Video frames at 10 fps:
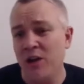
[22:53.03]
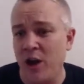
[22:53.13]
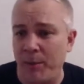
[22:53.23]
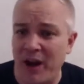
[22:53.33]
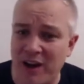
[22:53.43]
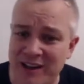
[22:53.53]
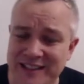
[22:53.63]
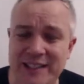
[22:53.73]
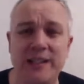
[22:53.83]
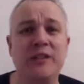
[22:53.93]
Copa
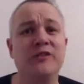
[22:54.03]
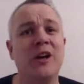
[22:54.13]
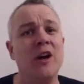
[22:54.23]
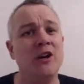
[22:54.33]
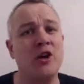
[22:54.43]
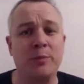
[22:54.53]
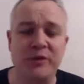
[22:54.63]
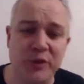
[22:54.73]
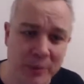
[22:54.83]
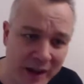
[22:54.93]
Argentinas, Copa
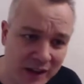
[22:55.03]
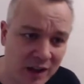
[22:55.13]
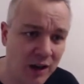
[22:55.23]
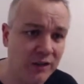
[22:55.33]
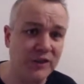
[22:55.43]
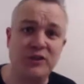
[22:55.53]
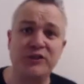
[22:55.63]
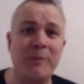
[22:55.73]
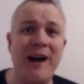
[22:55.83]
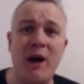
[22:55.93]
Sudamericanas, it
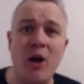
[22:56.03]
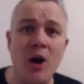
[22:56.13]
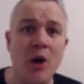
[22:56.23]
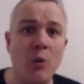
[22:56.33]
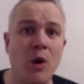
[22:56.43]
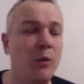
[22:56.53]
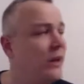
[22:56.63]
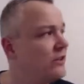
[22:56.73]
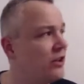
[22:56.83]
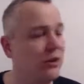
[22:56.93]
doesn't matter what
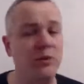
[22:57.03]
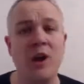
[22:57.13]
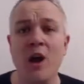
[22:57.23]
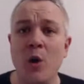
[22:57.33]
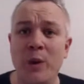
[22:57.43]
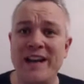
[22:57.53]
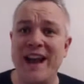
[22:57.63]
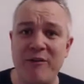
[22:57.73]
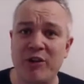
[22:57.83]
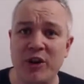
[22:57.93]
we do, we're
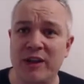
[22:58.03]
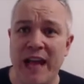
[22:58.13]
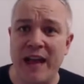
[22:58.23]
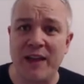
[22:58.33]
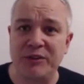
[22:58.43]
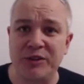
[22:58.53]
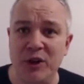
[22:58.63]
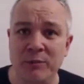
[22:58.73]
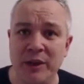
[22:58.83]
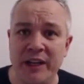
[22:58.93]
never going to get that
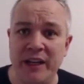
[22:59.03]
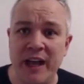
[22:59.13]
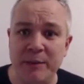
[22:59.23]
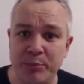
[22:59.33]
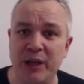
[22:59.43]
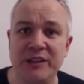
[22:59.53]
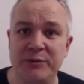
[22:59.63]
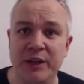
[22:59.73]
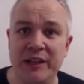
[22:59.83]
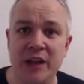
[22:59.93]
sort of money in
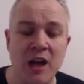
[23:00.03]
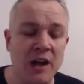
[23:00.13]
prize money.